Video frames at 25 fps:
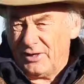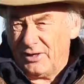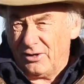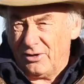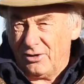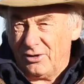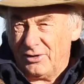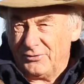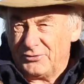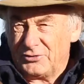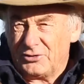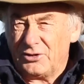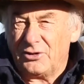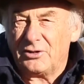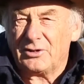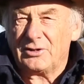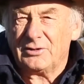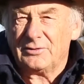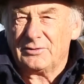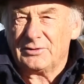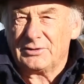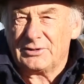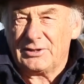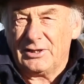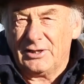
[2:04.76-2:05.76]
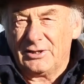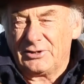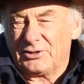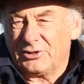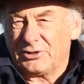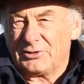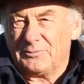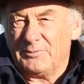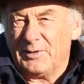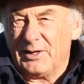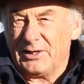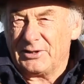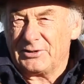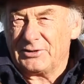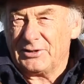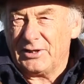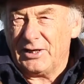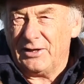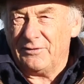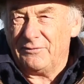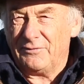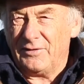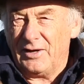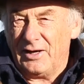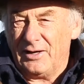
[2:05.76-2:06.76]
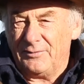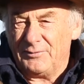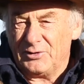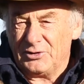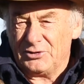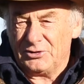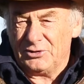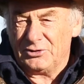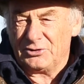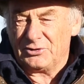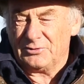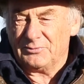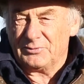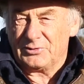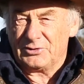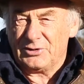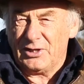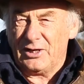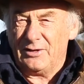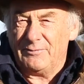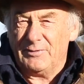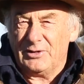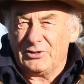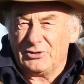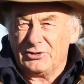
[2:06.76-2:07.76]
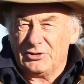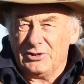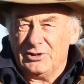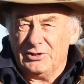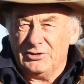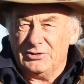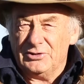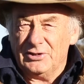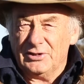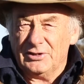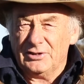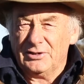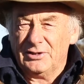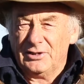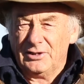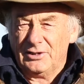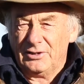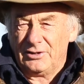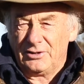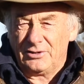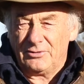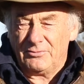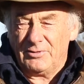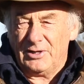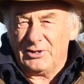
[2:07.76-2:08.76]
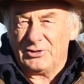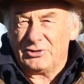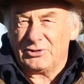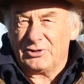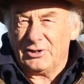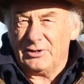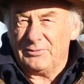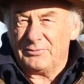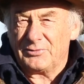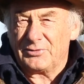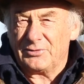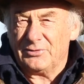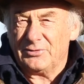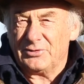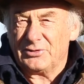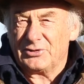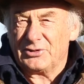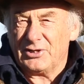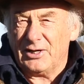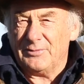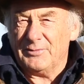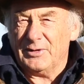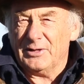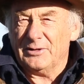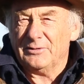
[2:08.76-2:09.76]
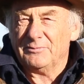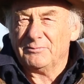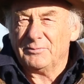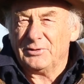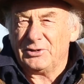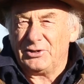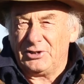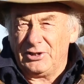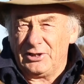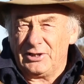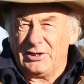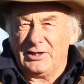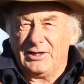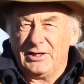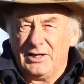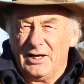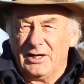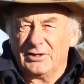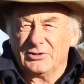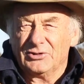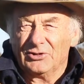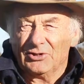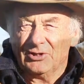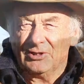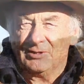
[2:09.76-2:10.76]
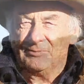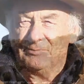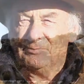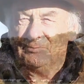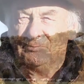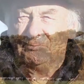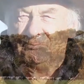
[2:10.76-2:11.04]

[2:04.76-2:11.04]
our livestock. So it just makes our farming system so much easier to run sheep through the summer, particularly young sheep.